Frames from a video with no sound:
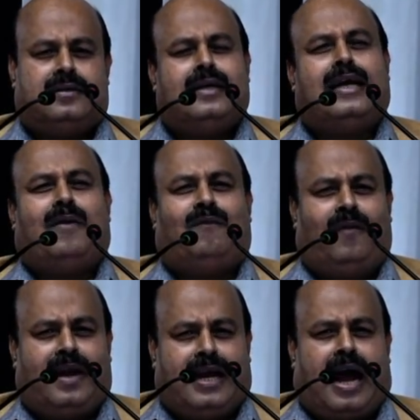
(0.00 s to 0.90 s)
in a
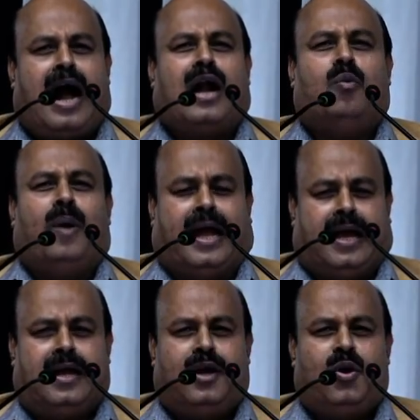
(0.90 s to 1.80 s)
very hard
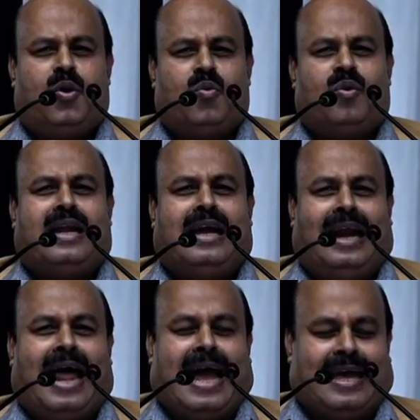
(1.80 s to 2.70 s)
way, we
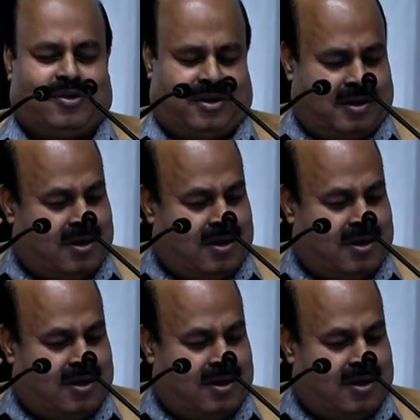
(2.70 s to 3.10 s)
realized